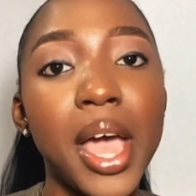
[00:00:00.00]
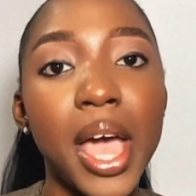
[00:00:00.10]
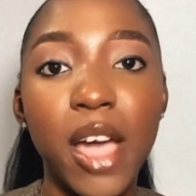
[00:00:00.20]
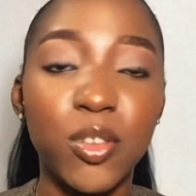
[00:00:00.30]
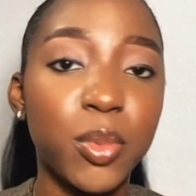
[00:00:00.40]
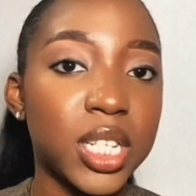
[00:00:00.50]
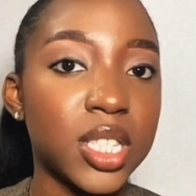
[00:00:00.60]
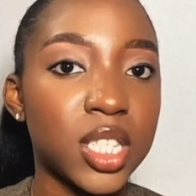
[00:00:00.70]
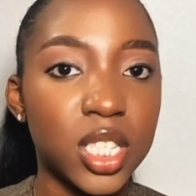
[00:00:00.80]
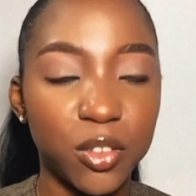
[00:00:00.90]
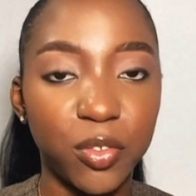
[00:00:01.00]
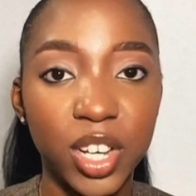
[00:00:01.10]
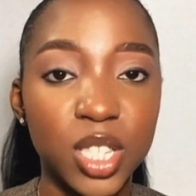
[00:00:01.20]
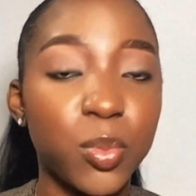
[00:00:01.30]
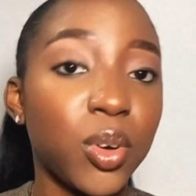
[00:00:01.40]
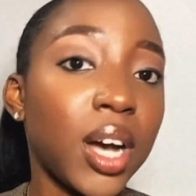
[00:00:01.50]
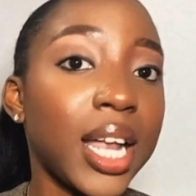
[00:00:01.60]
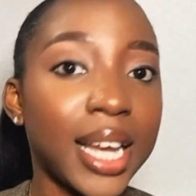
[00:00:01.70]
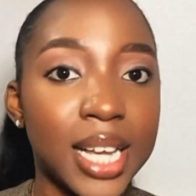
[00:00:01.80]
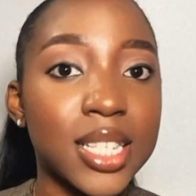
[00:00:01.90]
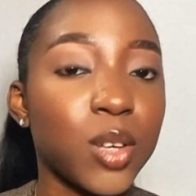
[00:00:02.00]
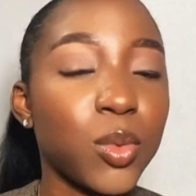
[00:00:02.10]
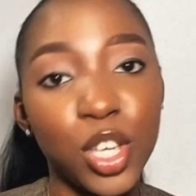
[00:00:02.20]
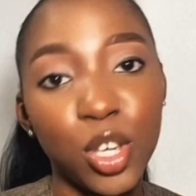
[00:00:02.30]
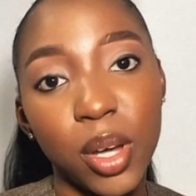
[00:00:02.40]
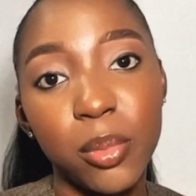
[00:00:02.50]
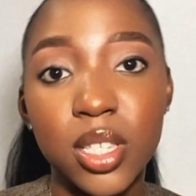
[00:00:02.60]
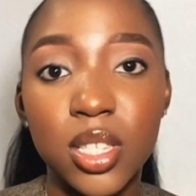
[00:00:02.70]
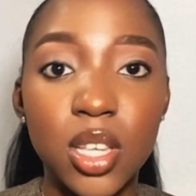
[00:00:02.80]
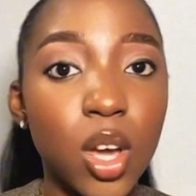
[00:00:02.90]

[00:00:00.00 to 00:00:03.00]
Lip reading: everybody is different. But like I said, we're human beings.